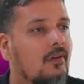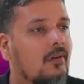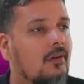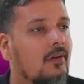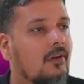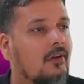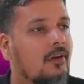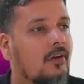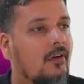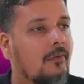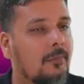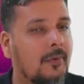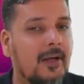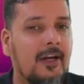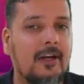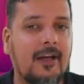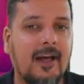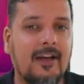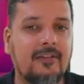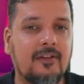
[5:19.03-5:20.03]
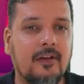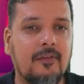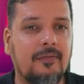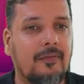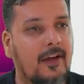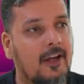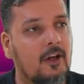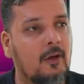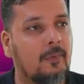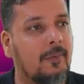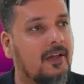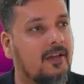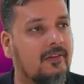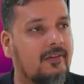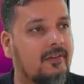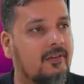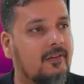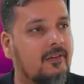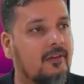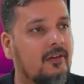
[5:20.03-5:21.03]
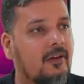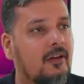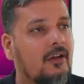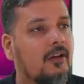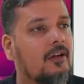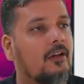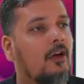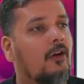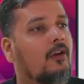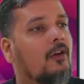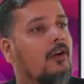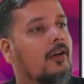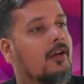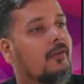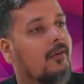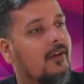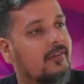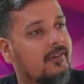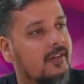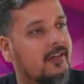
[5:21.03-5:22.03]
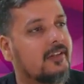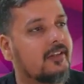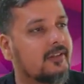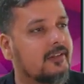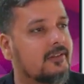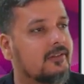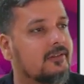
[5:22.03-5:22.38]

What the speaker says: 5 rupees. Now you will reverse it.